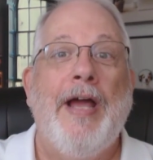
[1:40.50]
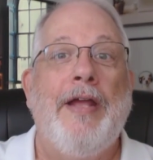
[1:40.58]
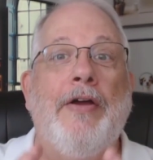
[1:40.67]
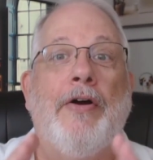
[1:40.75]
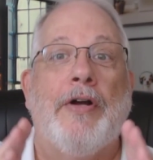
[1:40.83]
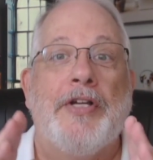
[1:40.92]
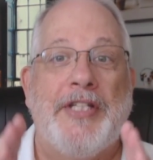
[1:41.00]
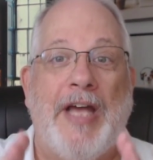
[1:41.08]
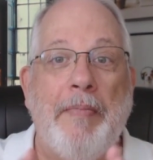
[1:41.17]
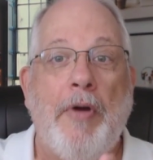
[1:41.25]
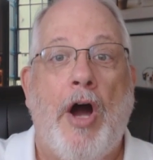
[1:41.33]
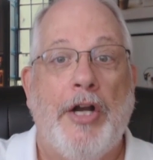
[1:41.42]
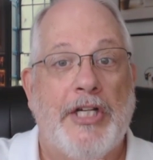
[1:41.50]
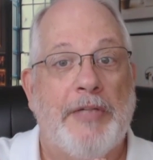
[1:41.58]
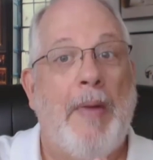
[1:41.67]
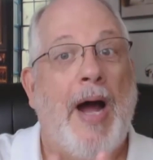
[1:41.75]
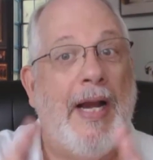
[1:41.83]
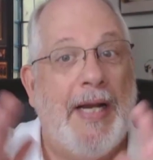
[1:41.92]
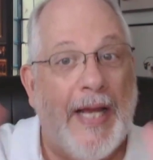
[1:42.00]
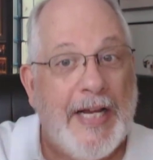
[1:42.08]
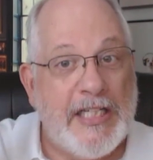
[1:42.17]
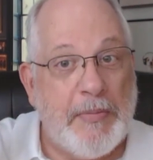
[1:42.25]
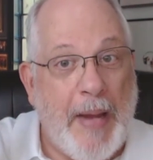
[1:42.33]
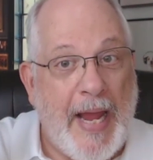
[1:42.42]
your subconscious mind
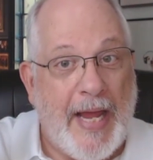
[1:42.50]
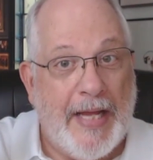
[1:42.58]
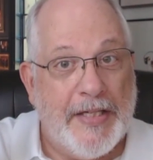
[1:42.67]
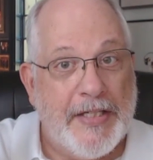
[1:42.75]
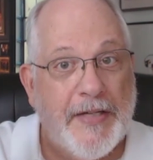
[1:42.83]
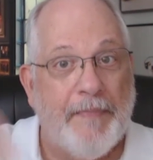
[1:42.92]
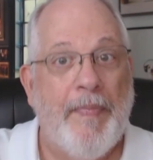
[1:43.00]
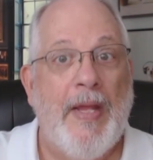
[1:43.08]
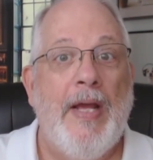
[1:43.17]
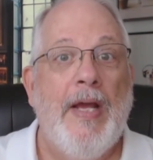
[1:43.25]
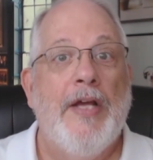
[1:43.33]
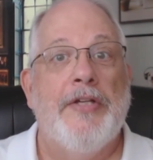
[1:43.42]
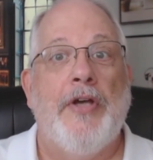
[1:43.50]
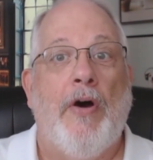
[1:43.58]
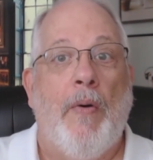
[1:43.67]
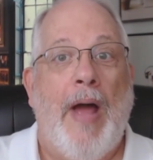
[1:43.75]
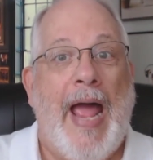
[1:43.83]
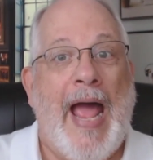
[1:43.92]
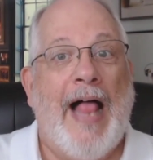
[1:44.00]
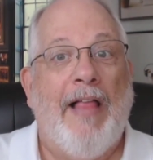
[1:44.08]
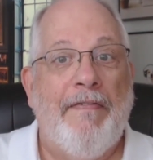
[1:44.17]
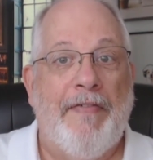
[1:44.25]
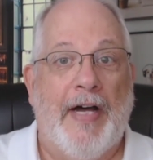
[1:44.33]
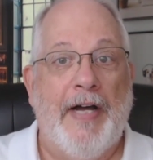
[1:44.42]
expands. So
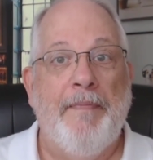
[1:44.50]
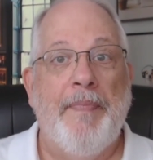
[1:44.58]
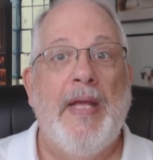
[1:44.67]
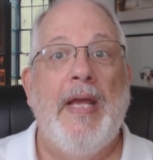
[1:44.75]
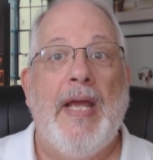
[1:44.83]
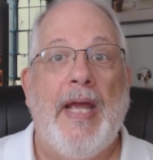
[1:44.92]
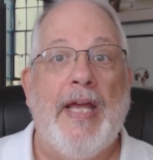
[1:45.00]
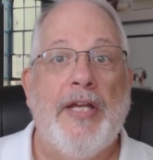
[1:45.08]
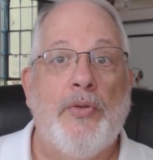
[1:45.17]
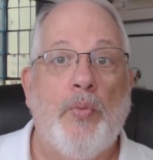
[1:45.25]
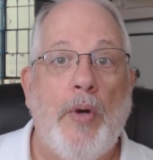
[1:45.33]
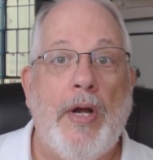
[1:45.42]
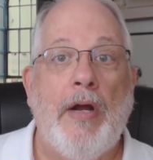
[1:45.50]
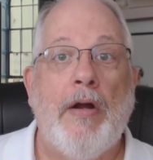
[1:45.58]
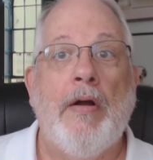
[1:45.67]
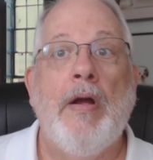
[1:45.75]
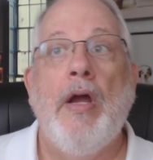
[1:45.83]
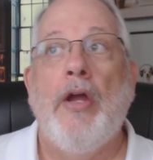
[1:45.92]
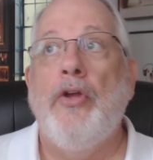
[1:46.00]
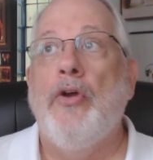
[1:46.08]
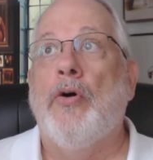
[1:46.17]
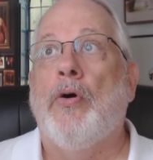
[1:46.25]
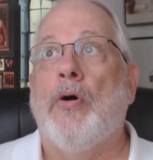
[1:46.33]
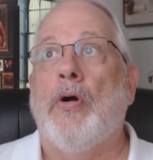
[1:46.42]
alpha is where
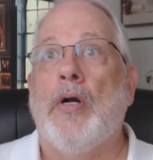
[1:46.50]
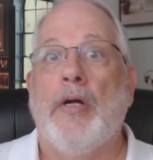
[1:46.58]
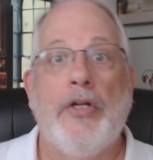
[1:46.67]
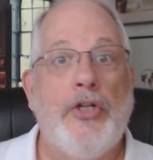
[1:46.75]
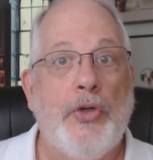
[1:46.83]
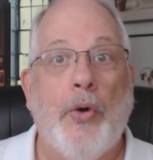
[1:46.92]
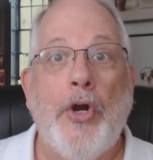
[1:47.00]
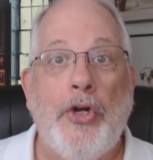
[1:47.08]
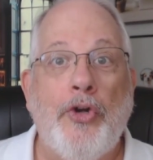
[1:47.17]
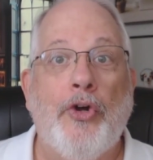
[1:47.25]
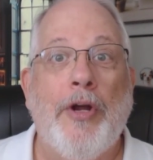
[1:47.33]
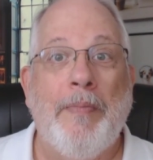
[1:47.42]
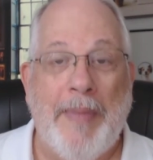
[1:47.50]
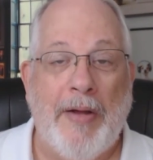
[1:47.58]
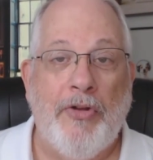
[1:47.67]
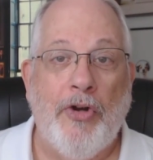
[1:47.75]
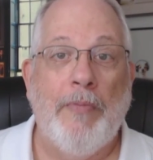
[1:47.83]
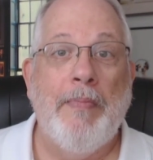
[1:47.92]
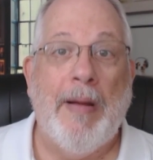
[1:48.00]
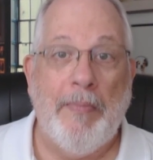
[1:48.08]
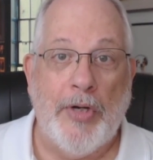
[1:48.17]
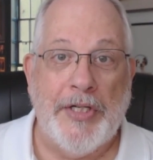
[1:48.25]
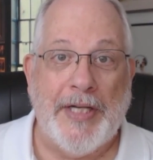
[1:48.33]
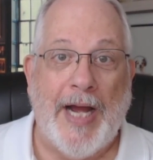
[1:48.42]
your short-term
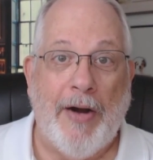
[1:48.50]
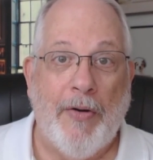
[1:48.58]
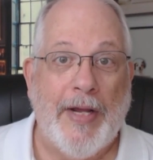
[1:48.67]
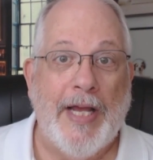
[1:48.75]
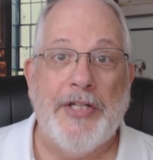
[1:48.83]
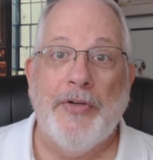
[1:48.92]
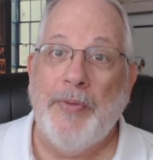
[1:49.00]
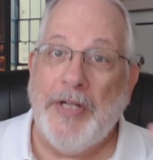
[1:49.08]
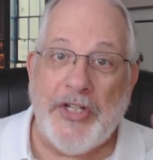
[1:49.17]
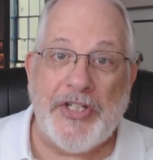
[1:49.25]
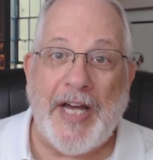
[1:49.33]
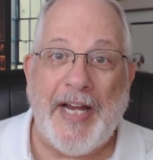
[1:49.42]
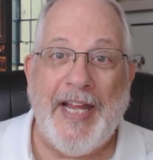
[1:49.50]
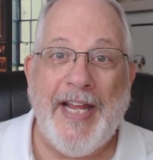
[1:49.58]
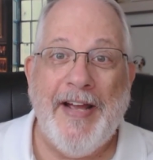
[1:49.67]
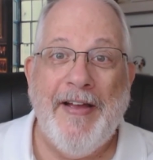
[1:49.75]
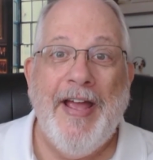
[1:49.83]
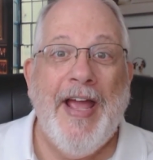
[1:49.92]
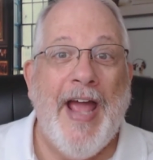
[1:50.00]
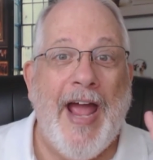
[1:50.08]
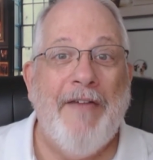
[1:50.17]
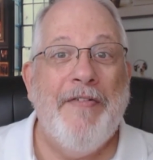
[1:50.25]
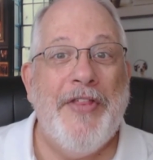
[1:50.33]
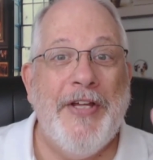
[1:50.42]
memories are. Okay, so when you study,
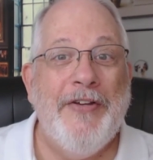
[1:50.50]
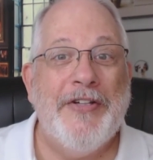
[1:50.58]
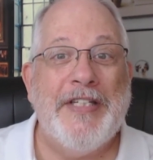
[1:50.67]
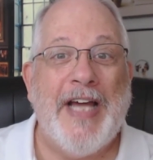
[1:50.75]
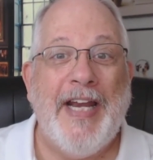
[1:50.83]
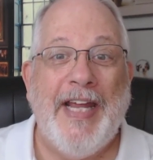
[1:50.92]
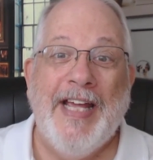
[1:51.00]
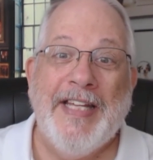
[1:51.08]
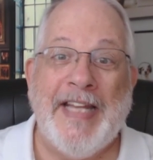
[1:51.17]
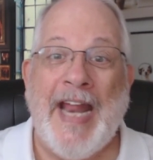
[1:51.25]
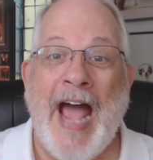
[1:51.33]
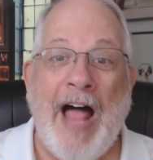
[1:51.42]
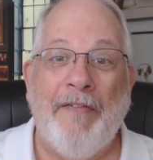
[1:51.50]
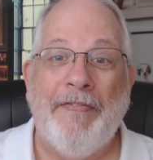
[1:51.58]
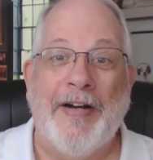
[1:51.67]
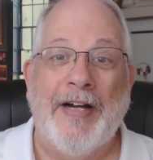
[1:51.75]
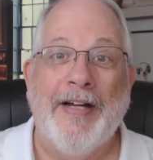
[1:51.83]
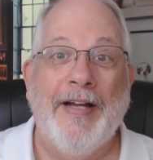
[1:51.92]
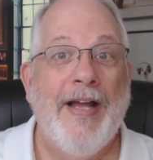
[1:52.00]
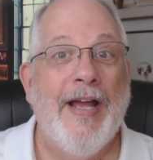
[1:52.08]
everything you study is at alpha,